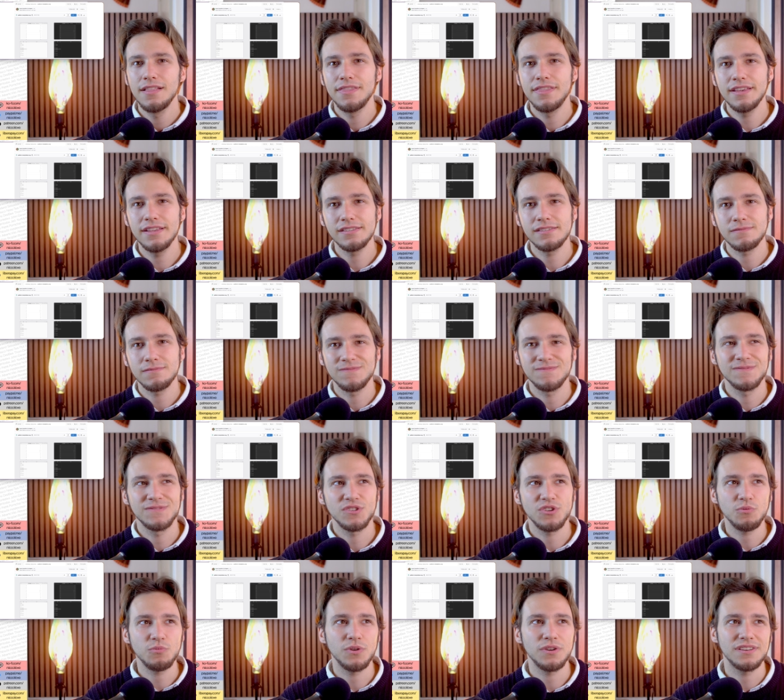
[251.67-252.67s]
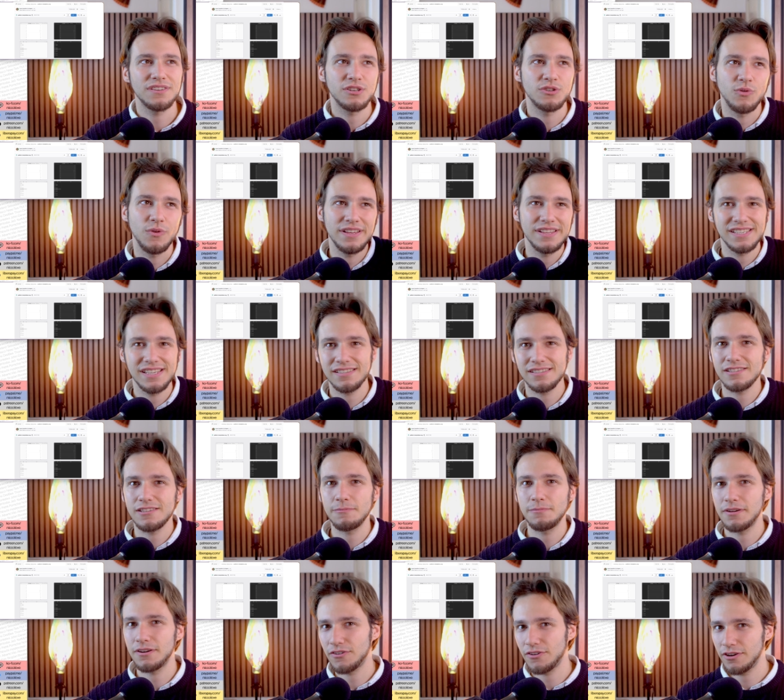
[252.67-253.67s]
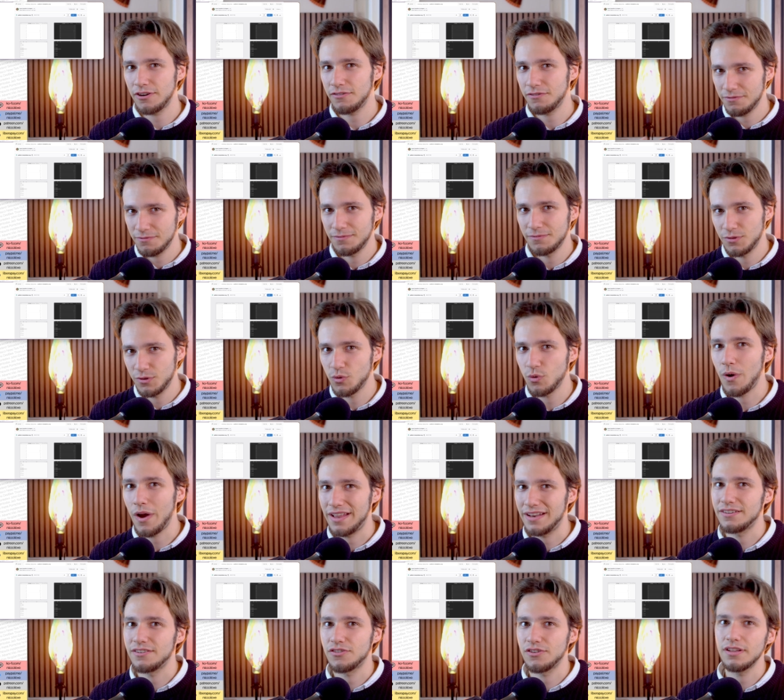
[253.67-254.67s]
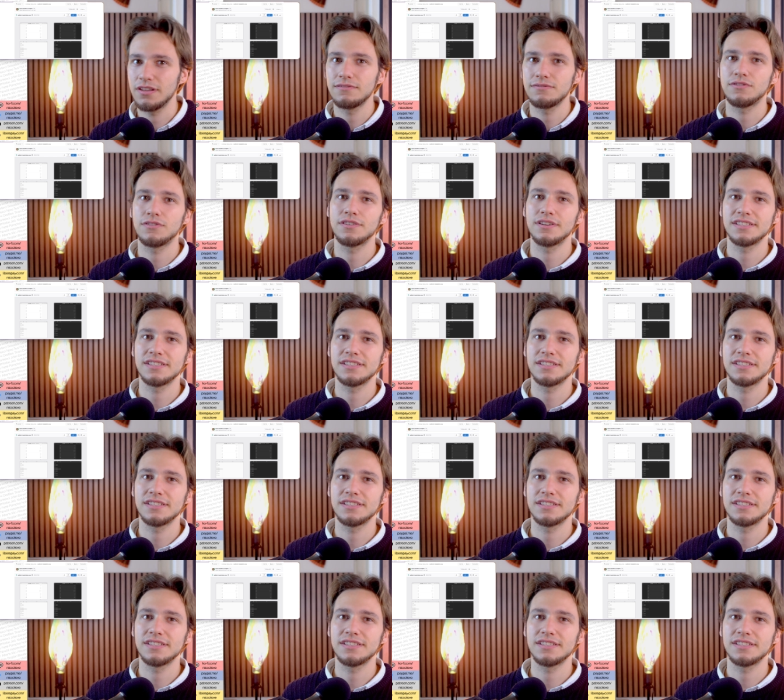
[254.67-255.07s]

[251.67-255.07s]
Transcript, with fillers: This somewhat raises the barrier to entry for